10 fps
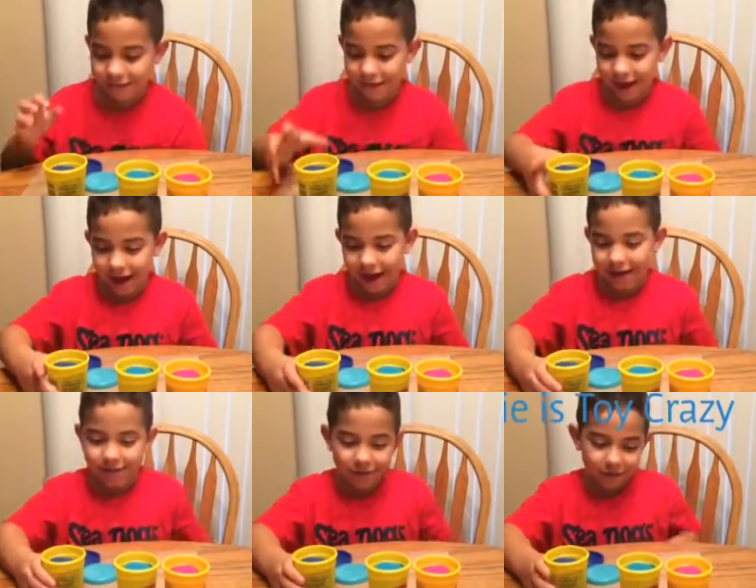for
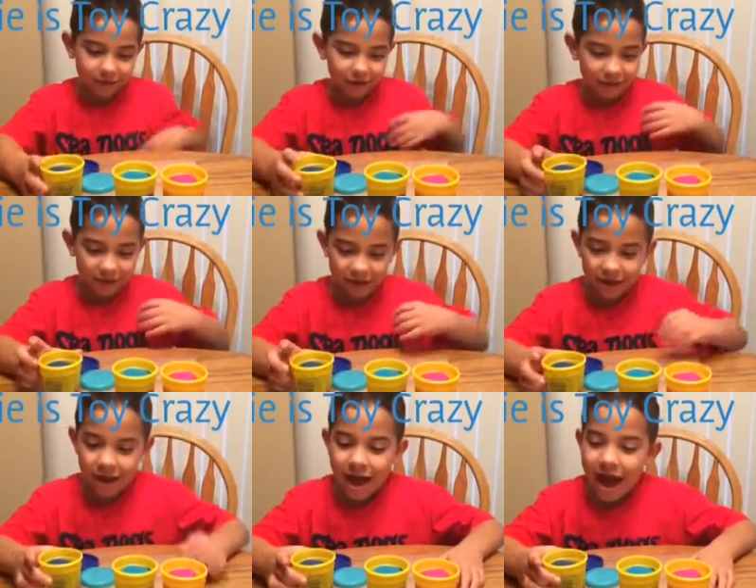Ain't So Crazy,
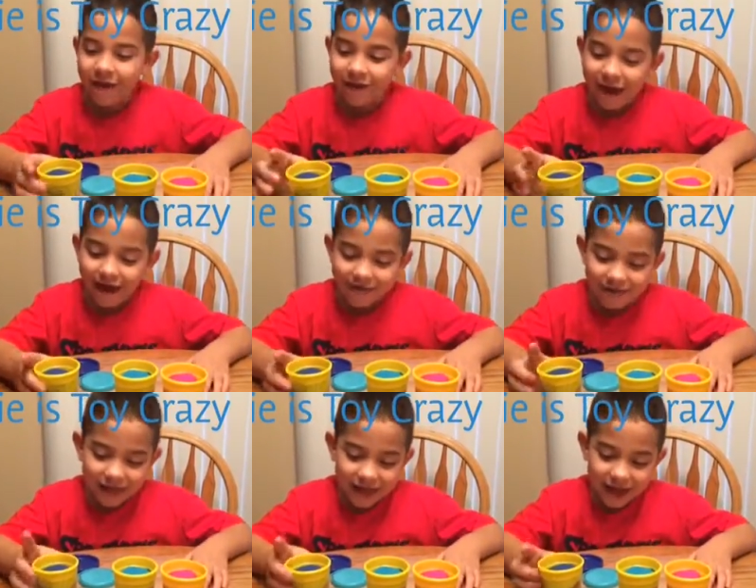and we got
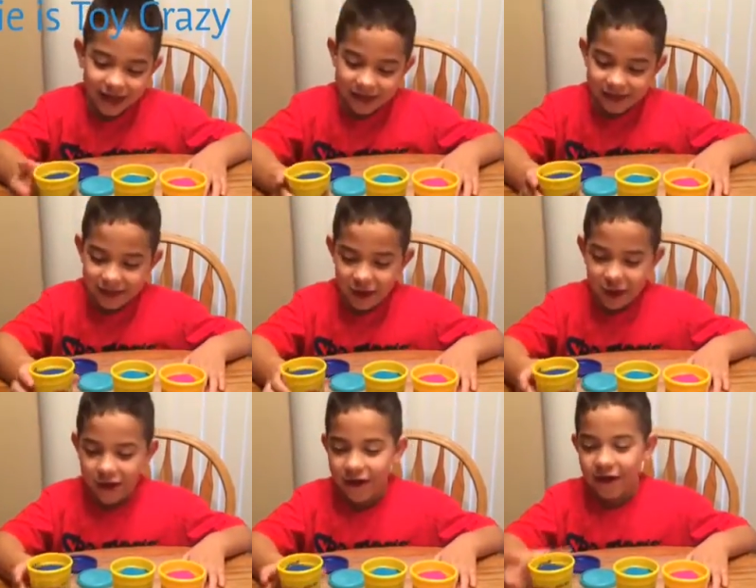
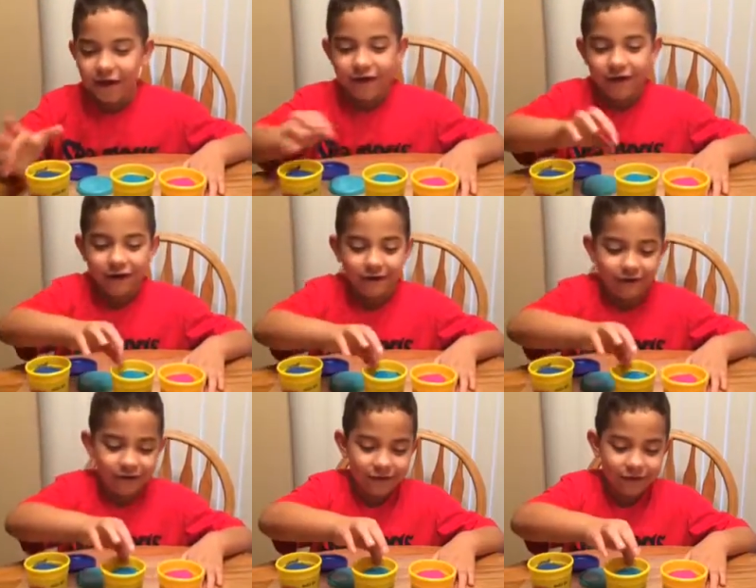Play-Doh. say
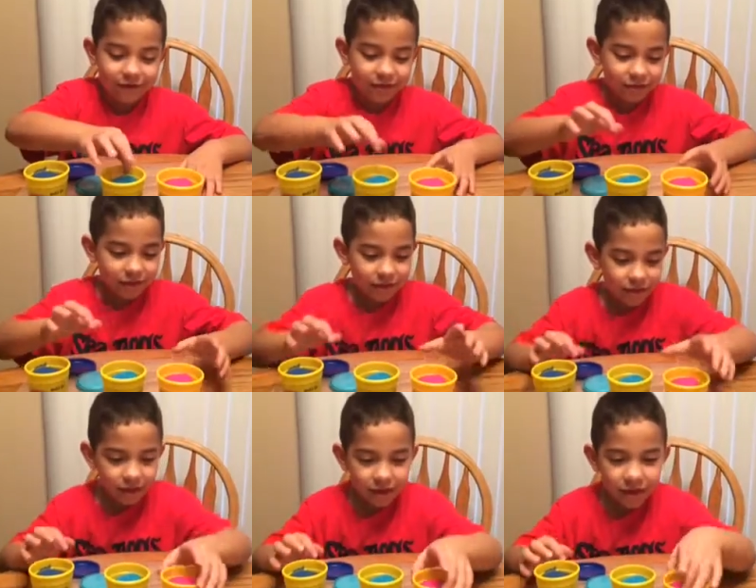Happy Easter?
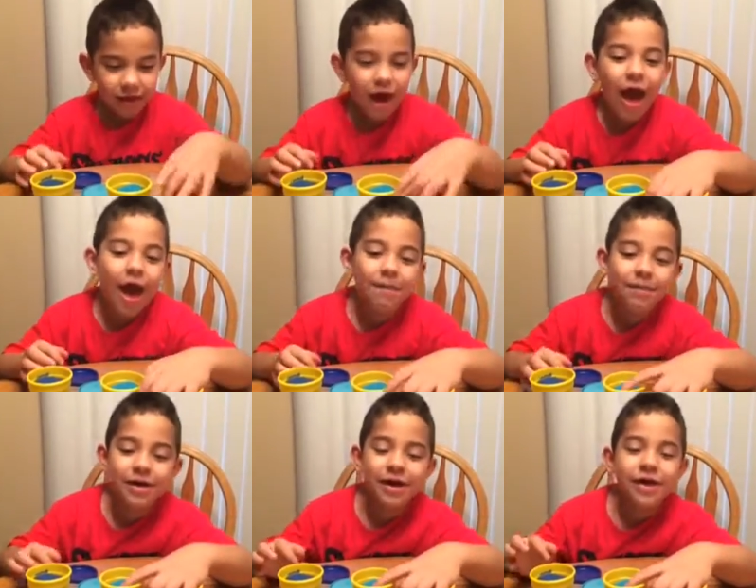Yeah,
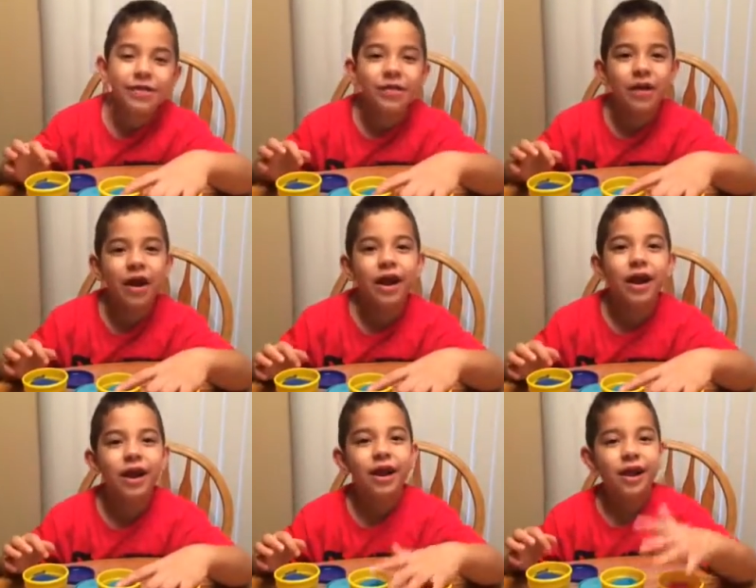Happy Easter.
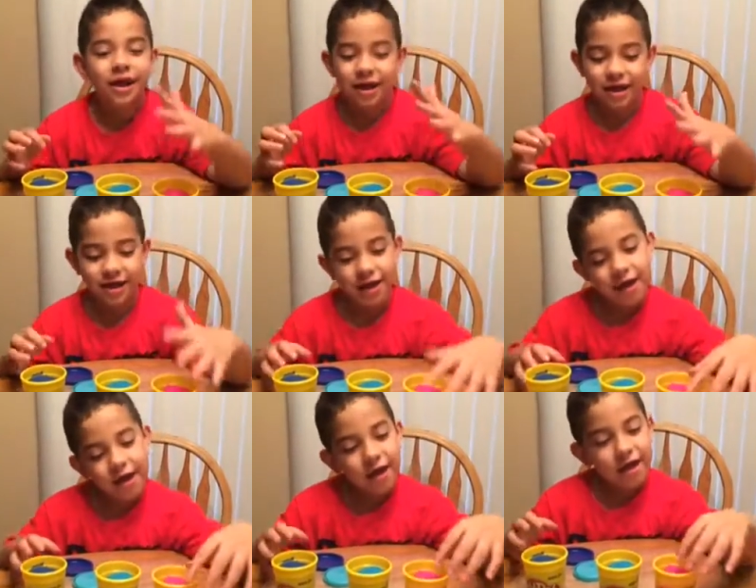Hmm.
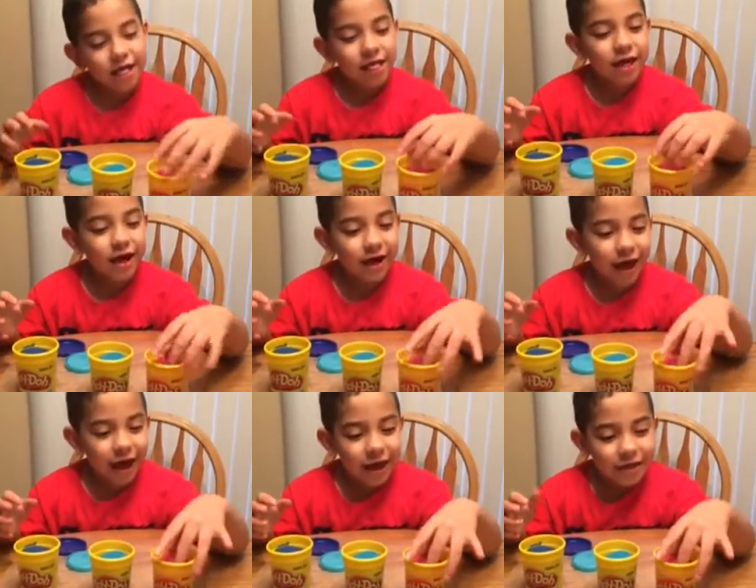Look what
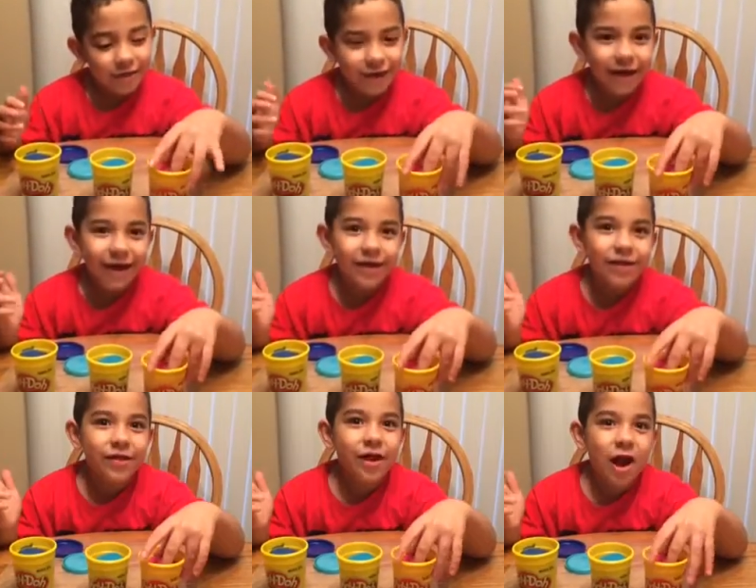I got for
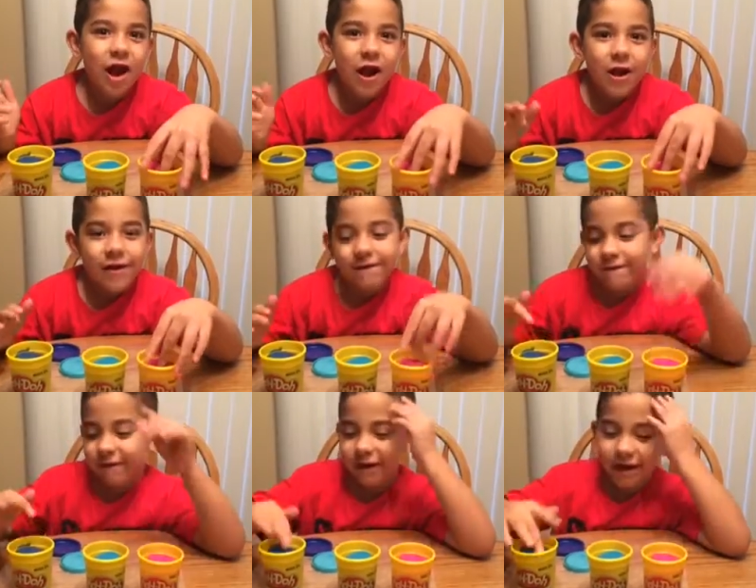Easter.
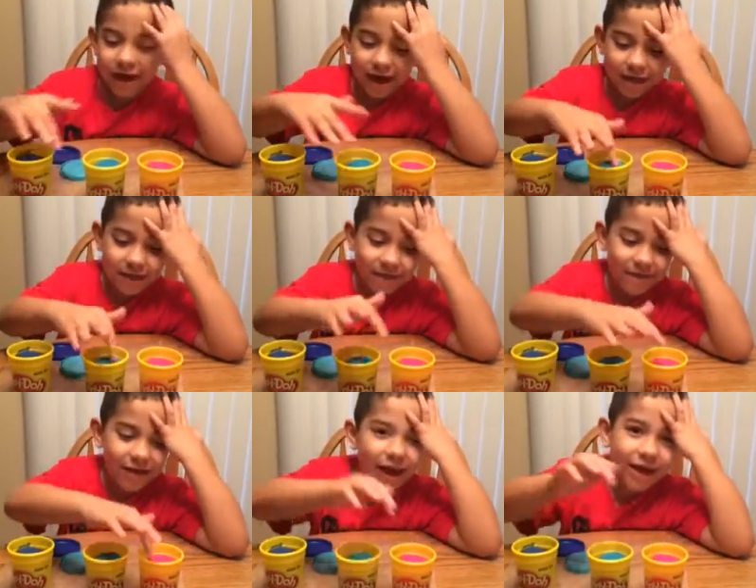Free candy
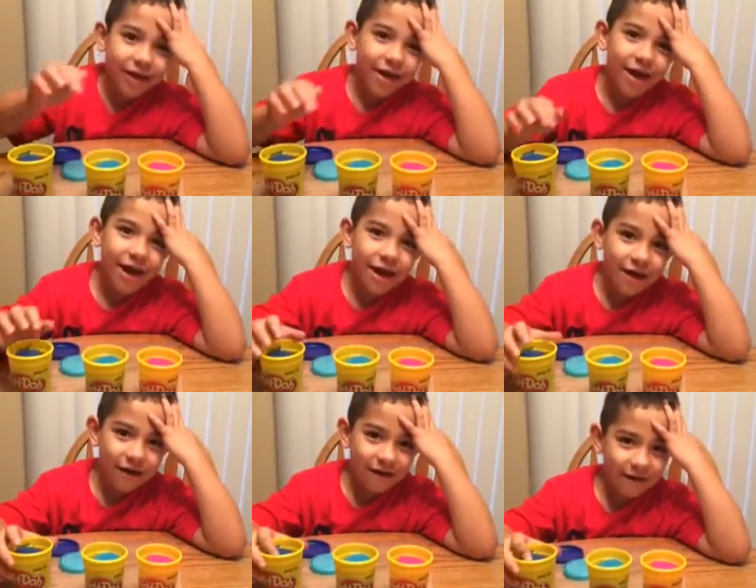
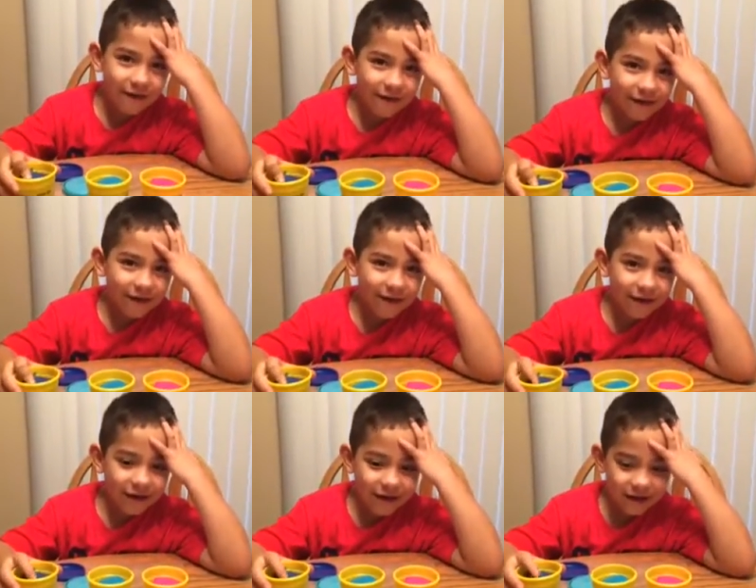Play-Doh. And a
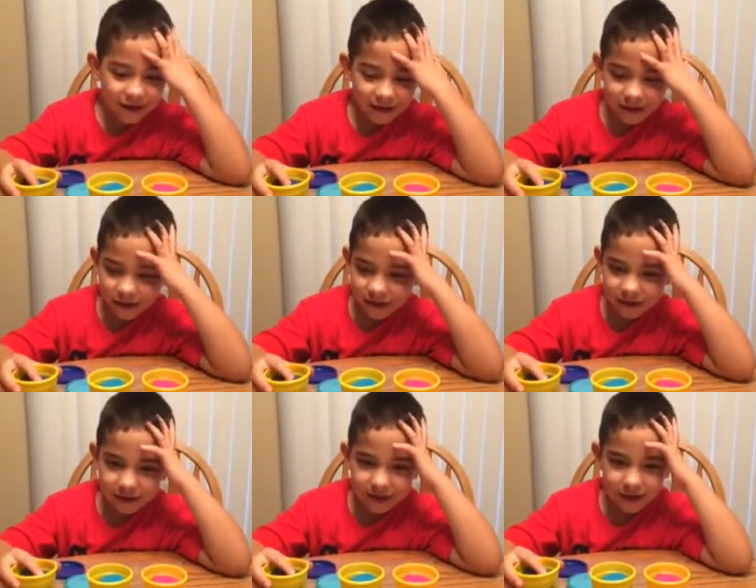bunch of
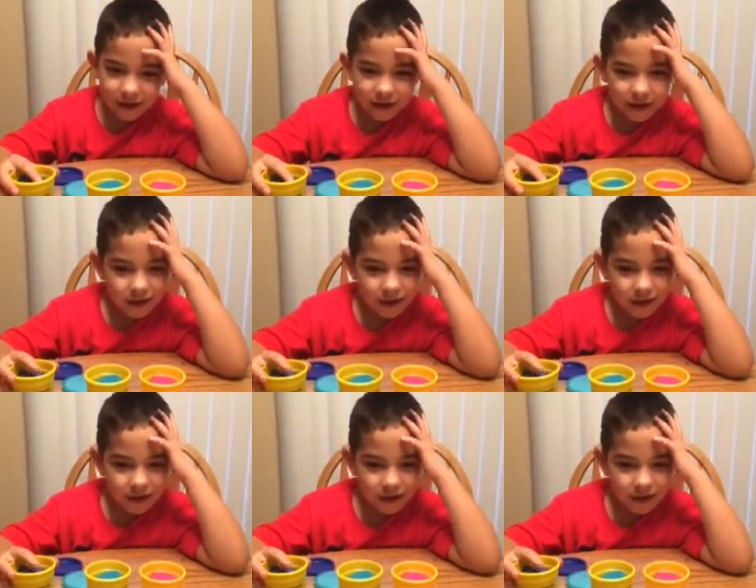other